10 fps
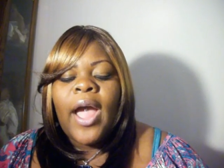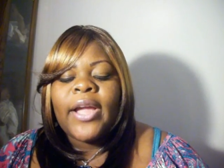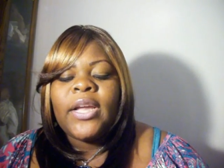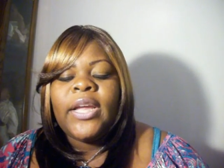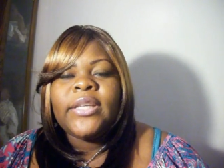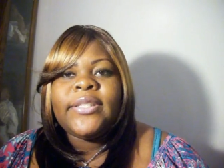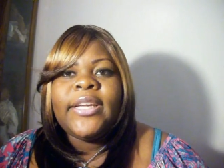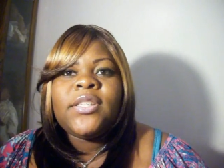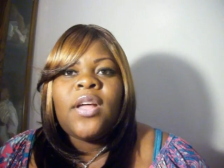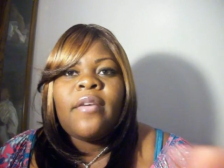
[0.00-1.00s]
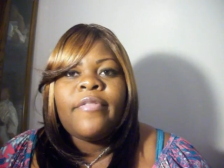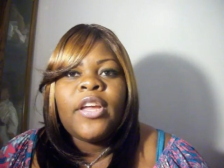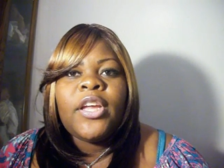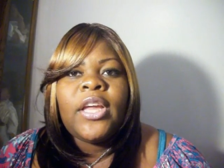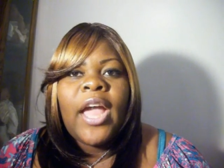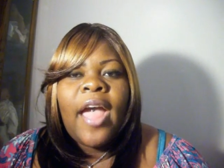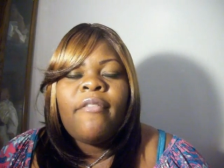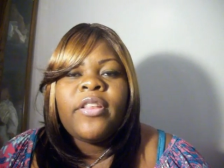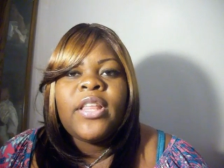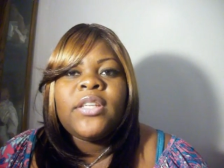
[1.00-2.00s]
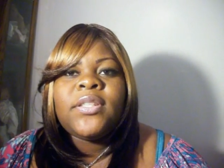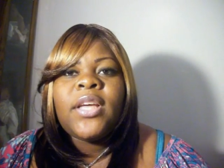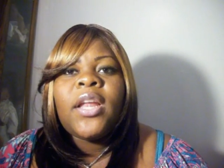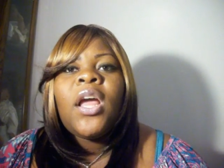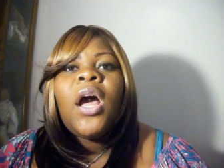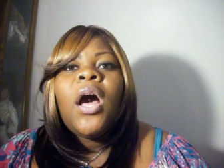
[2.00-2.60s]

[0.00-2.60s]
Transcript: I can get days off and get everything done